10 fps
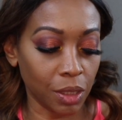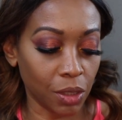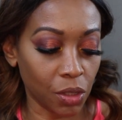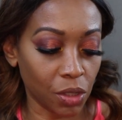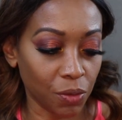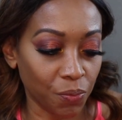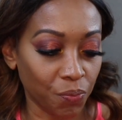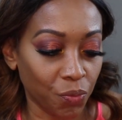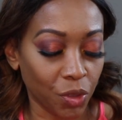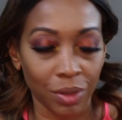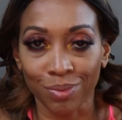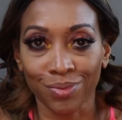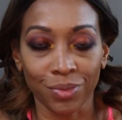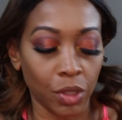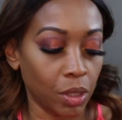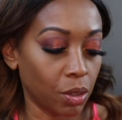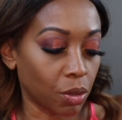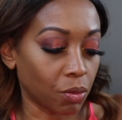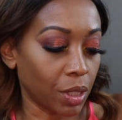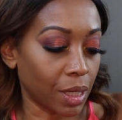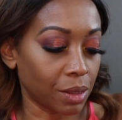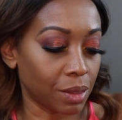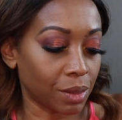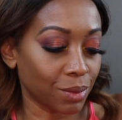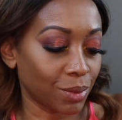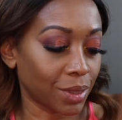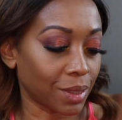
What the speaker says: is, you know, that's,